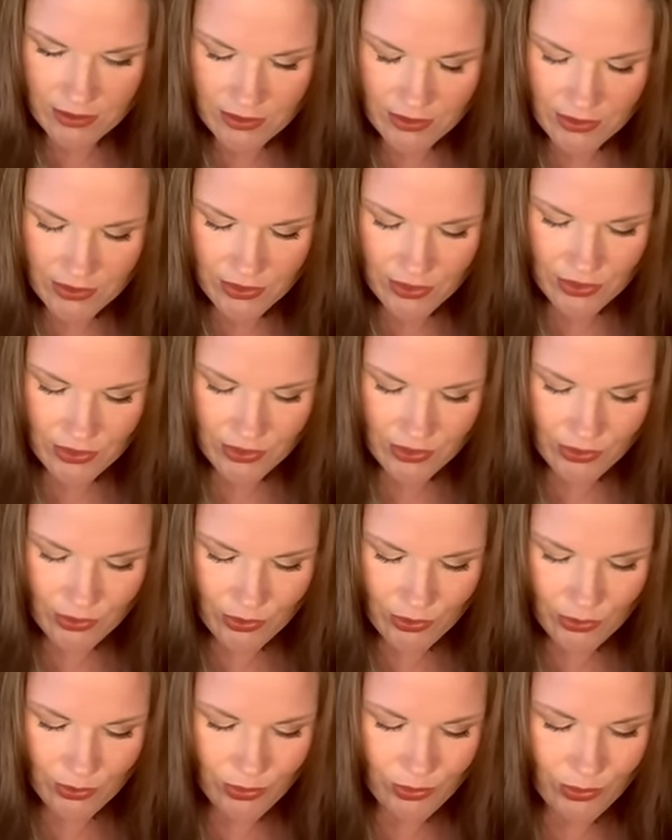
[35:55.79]

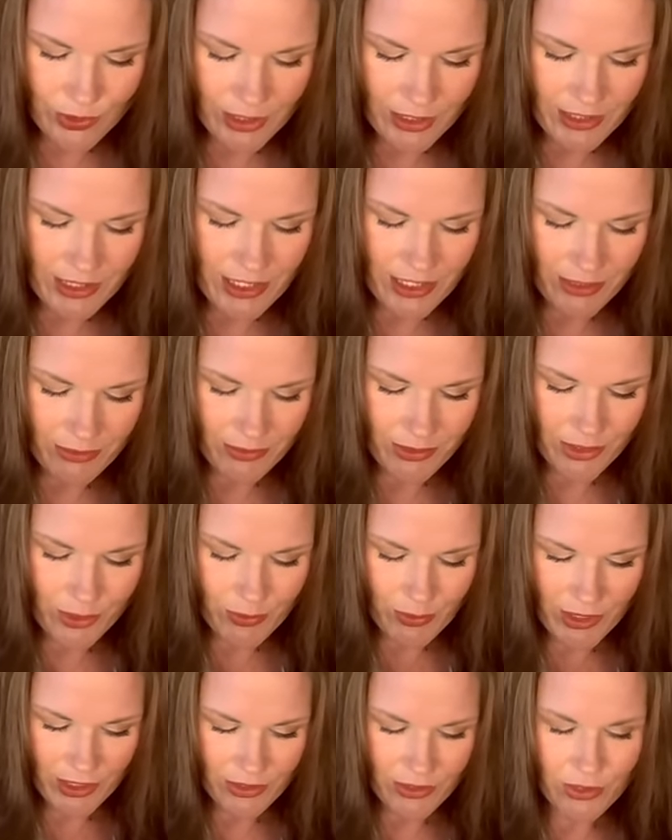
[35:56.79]
So in that
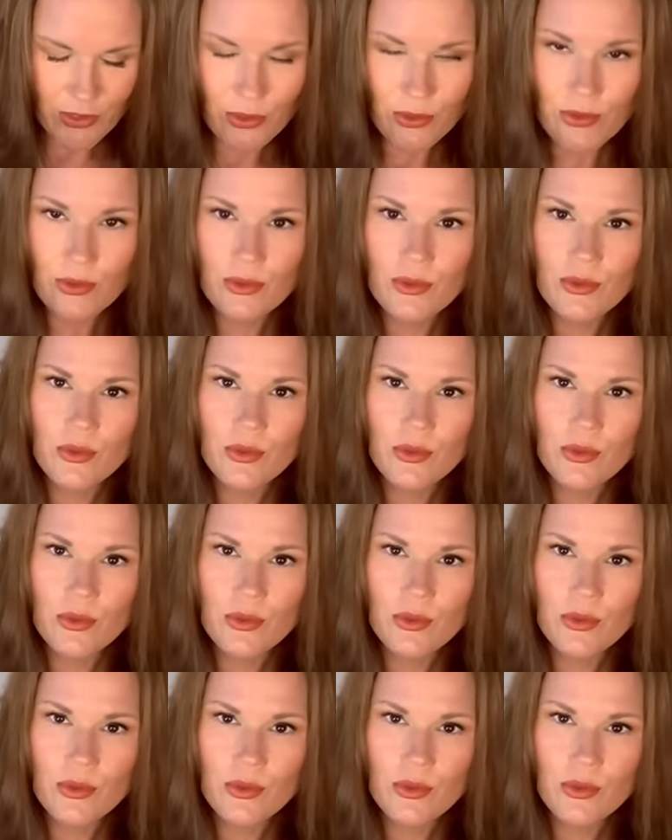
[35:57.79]
respect, though,